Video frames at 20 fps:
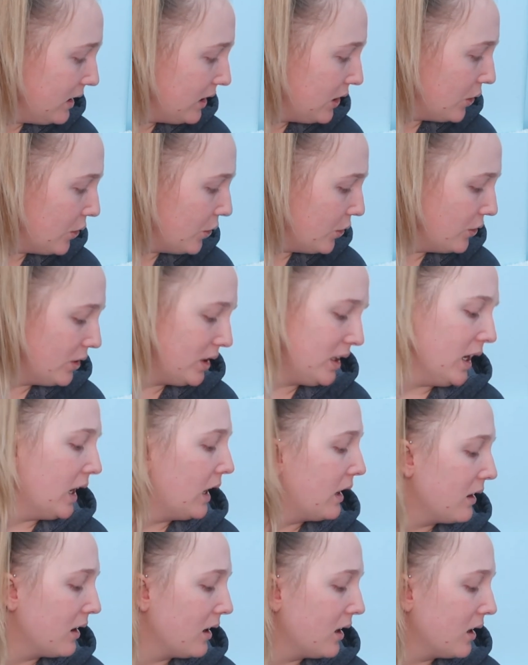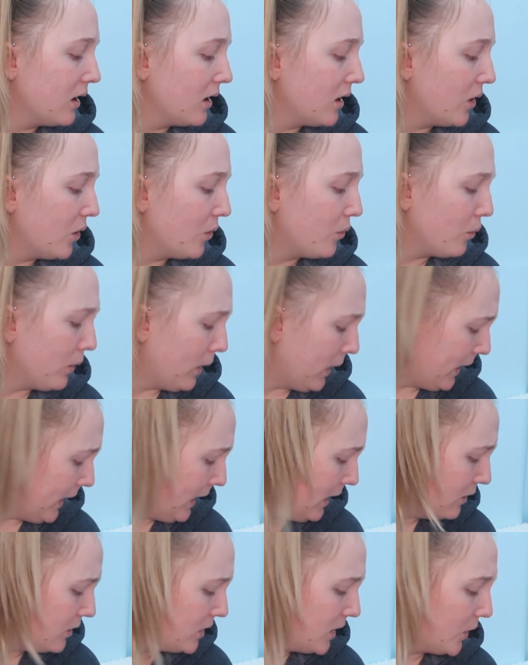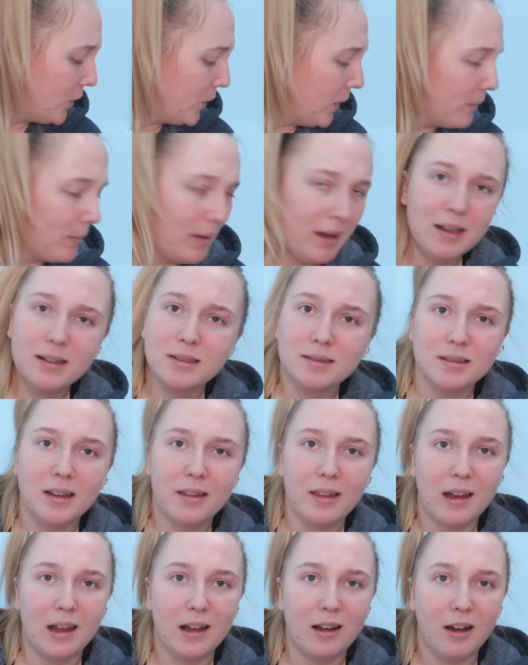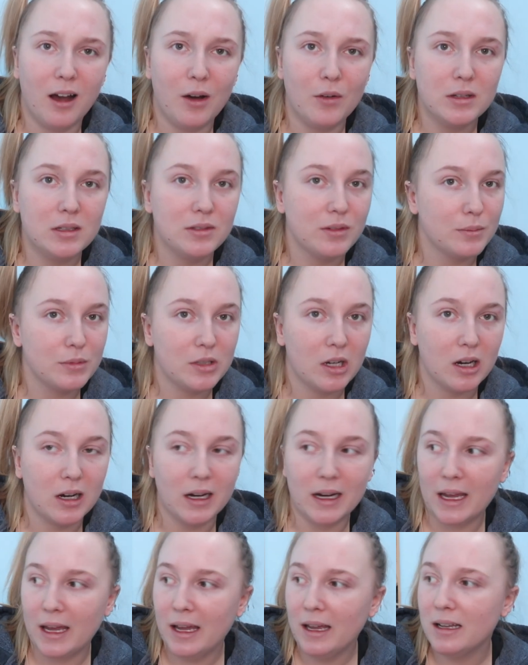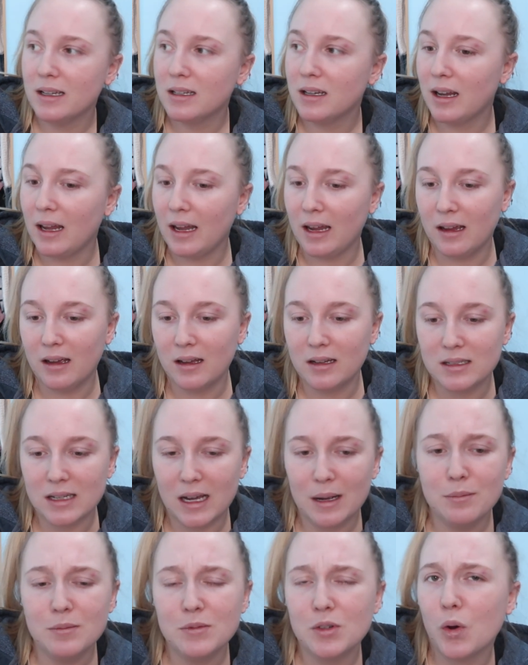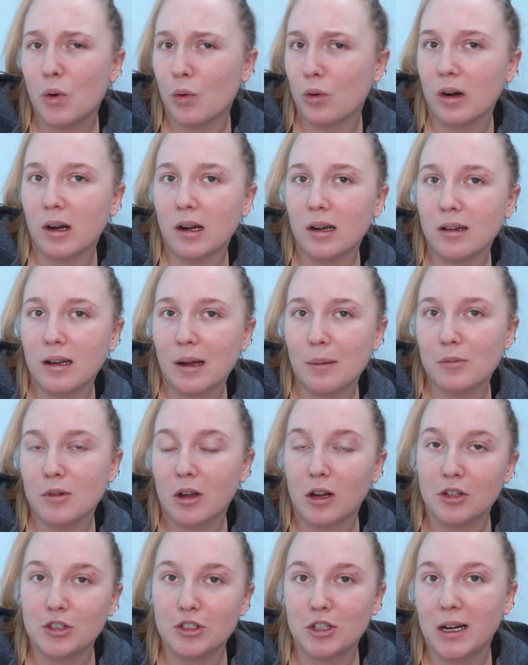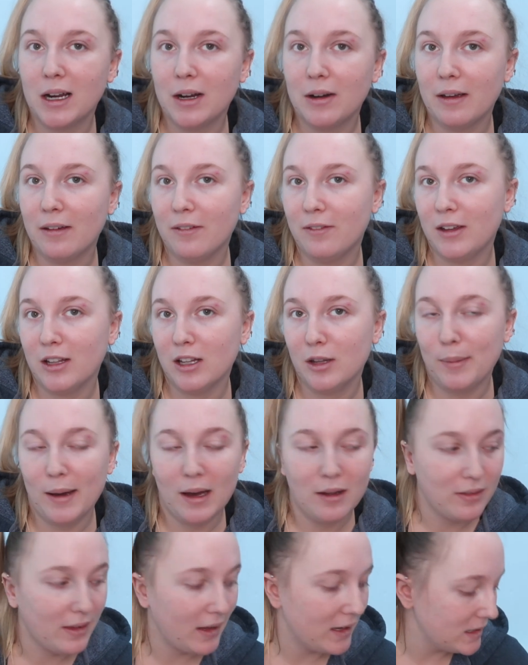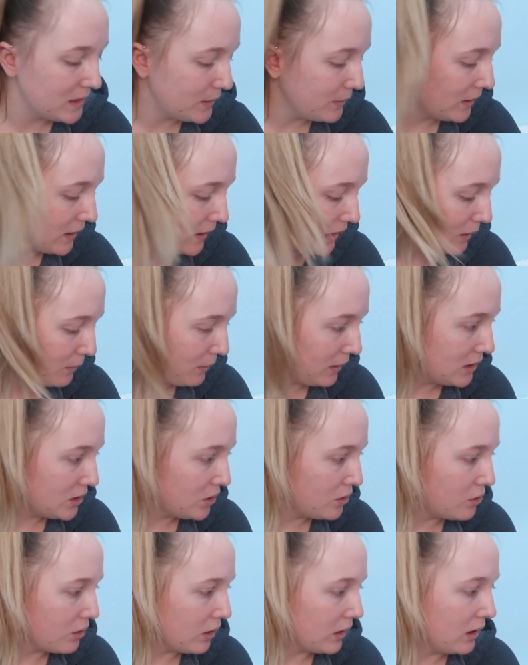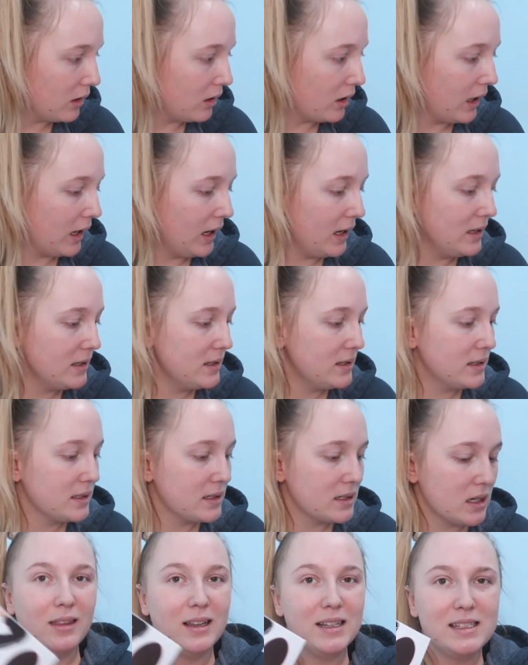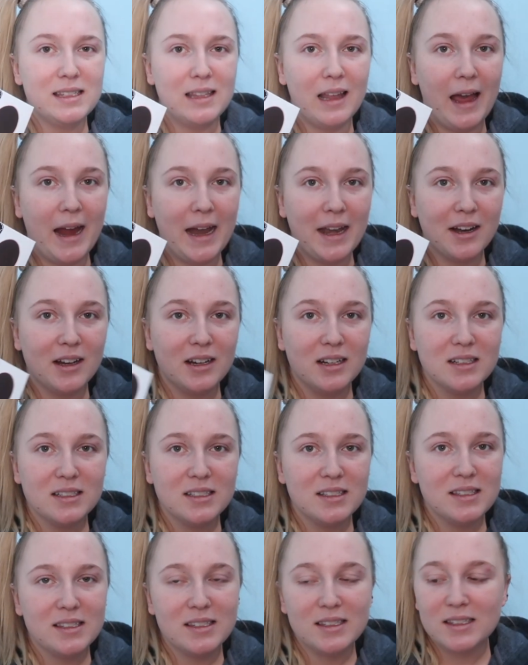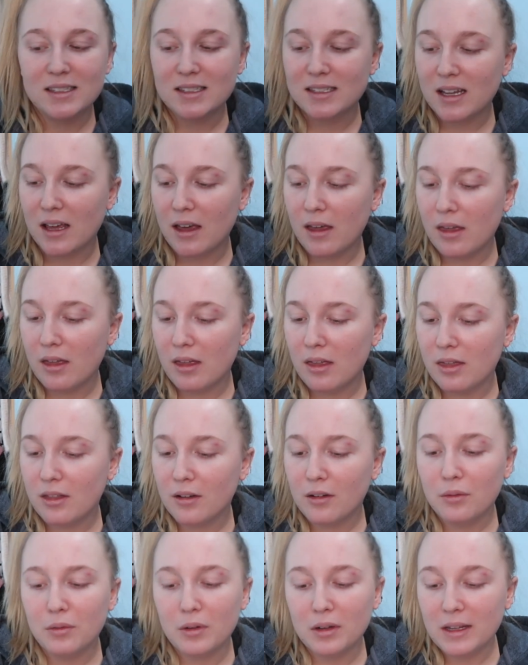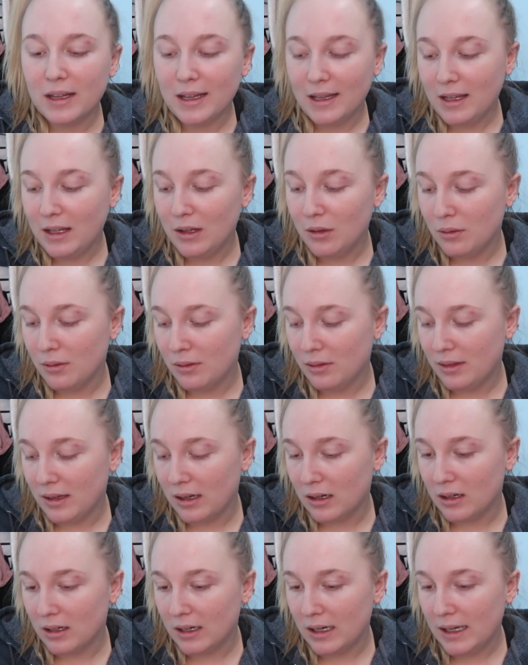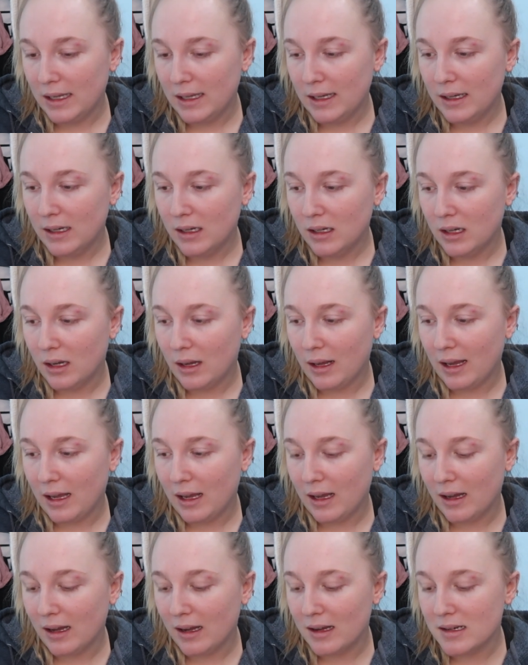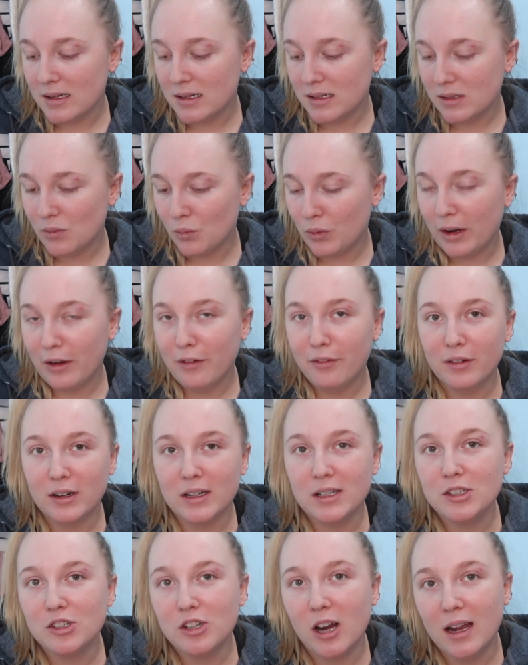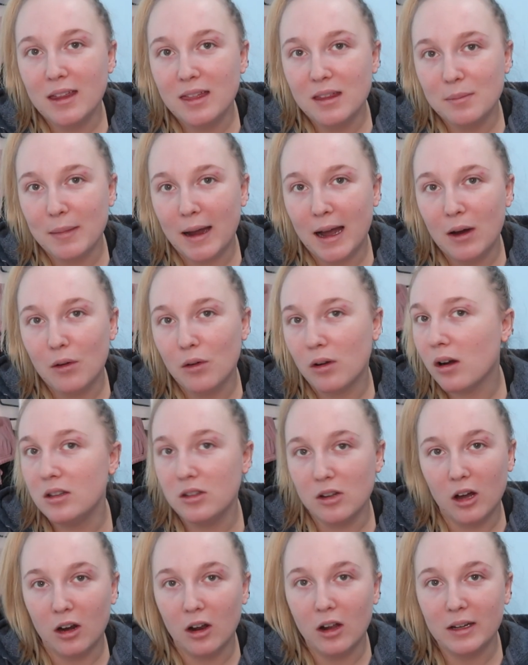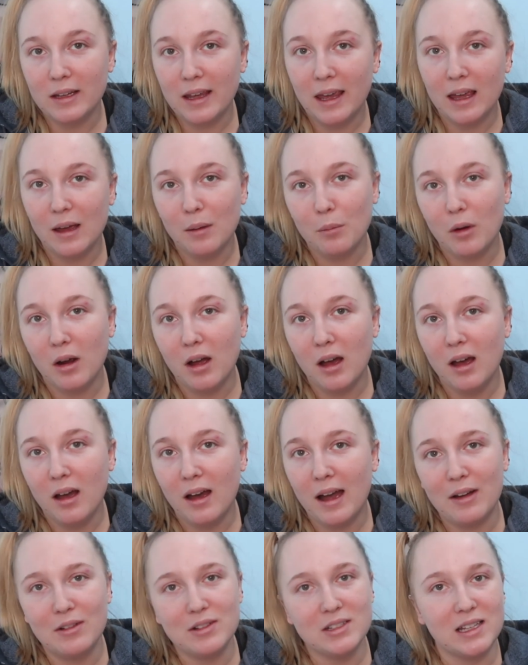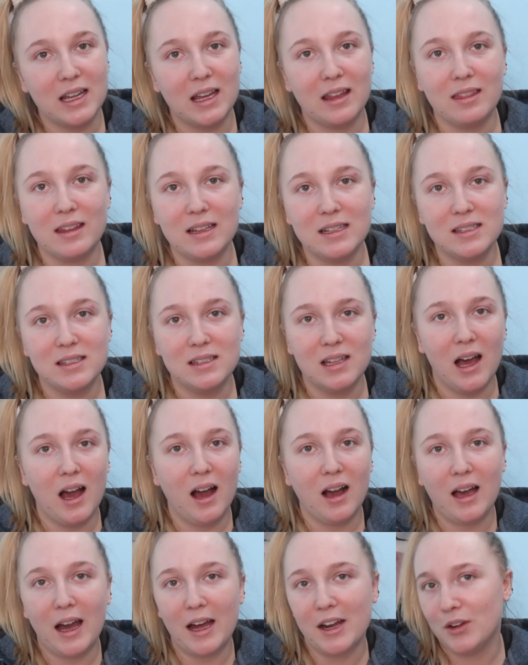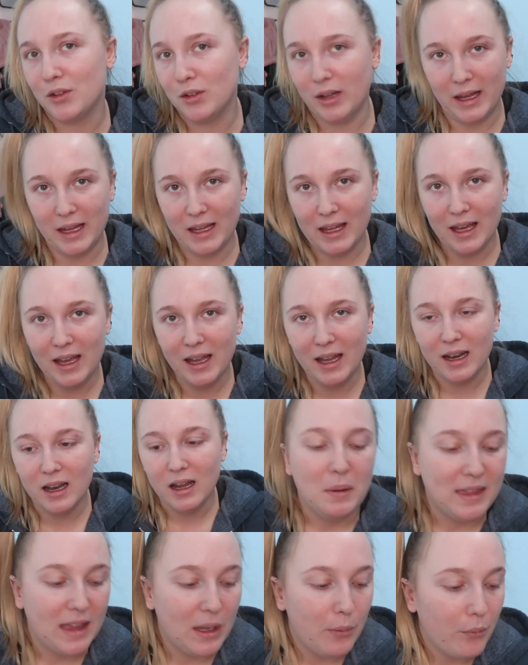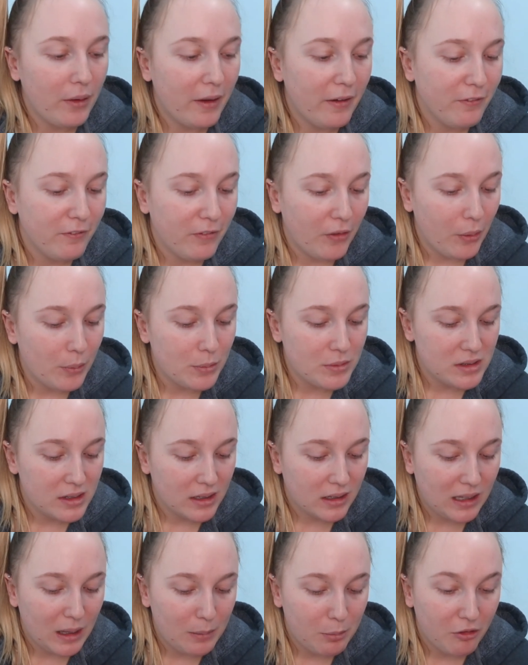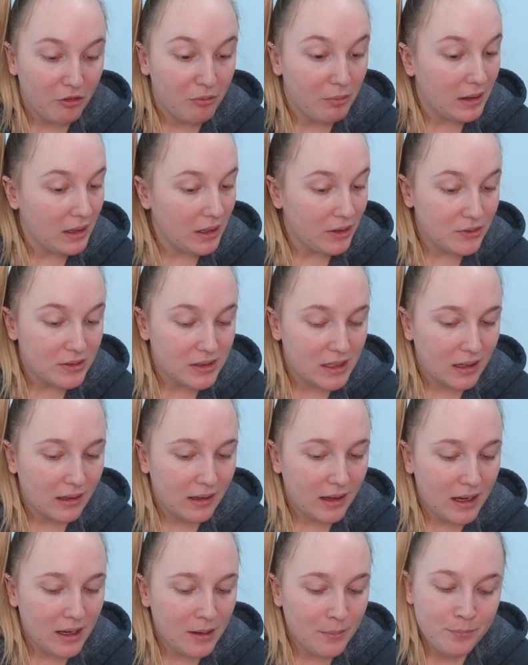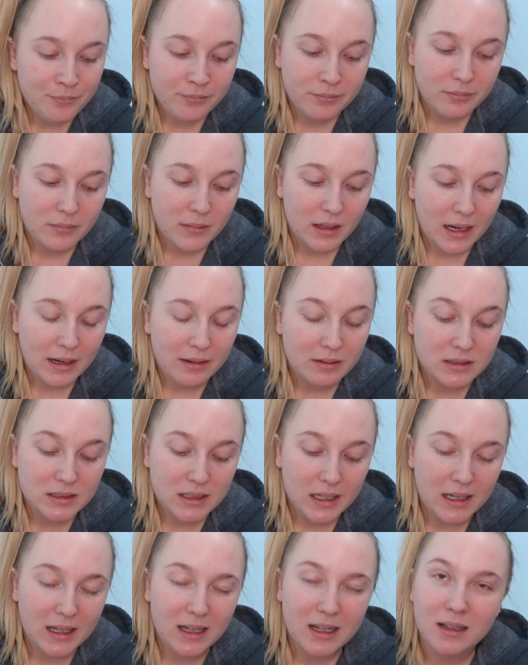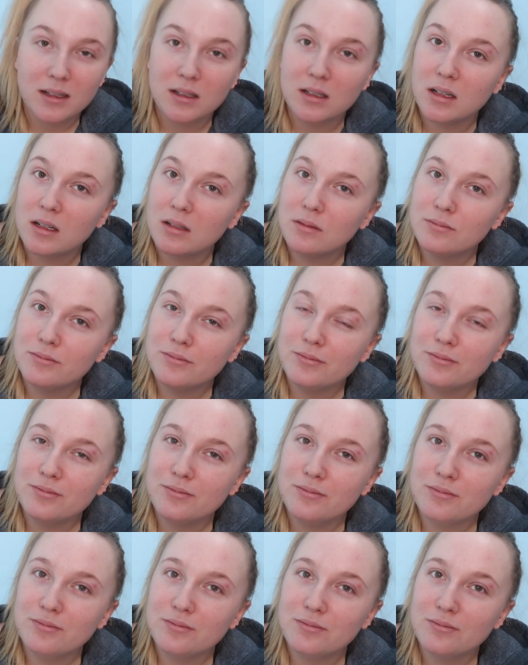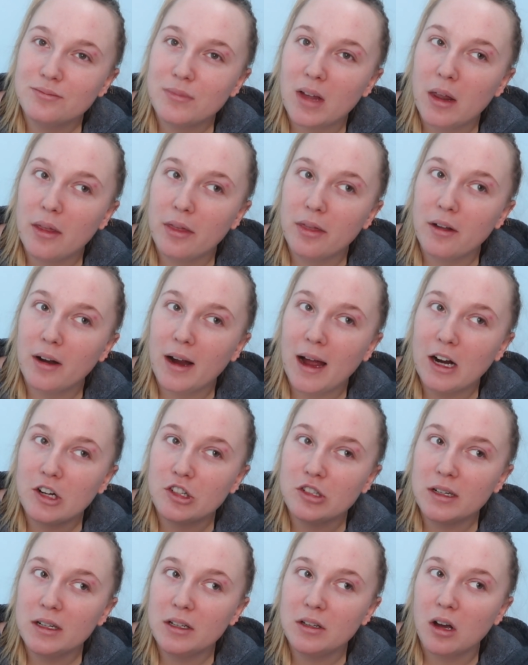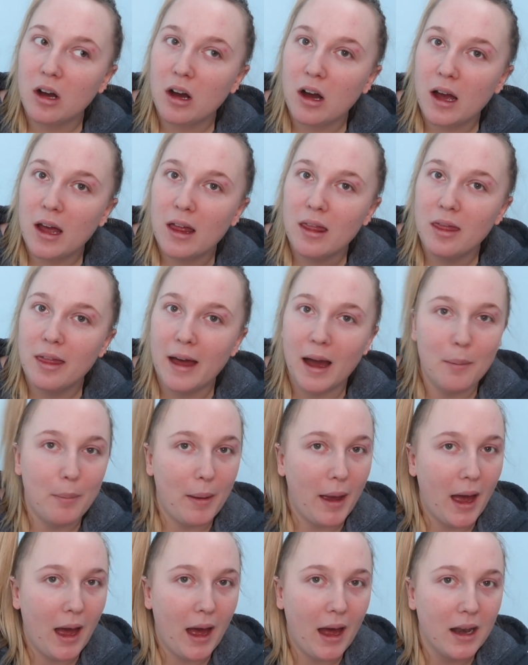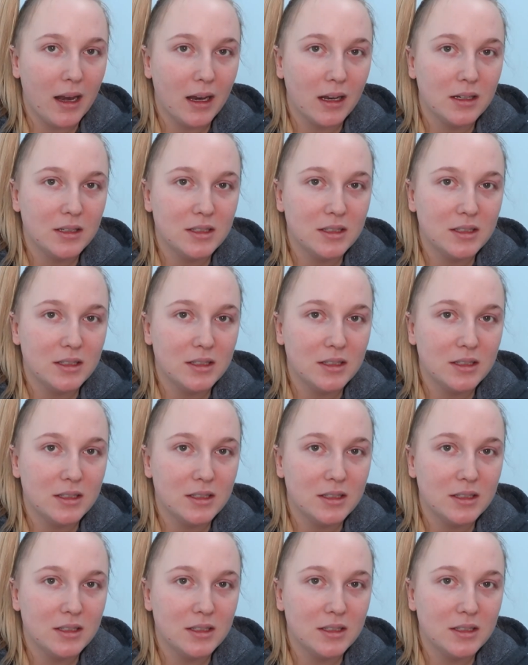the only other workout equipment that I got was from Target, and I'm torn. I'm not sure how I feel about this. I'm gonna be totally honest. The sliders, they're really cute in theory, and when I first tried them out, not on camera, I was like, these suck, I don't like it. But then when I filmed the clip of me using them, I was like, they're actually not that bad.